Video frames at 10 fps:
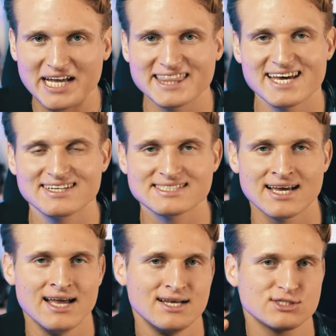and that is
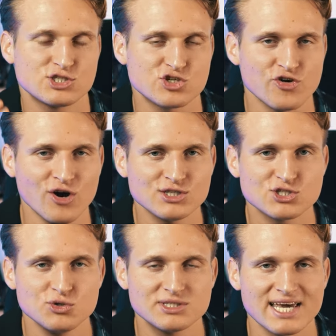strong
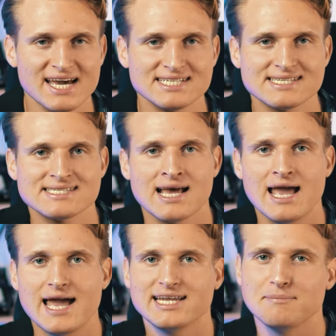suitcases
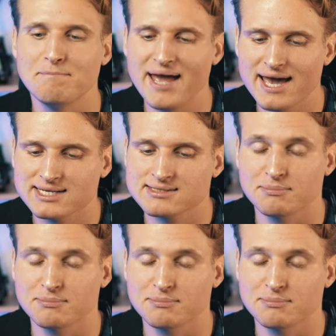and bags.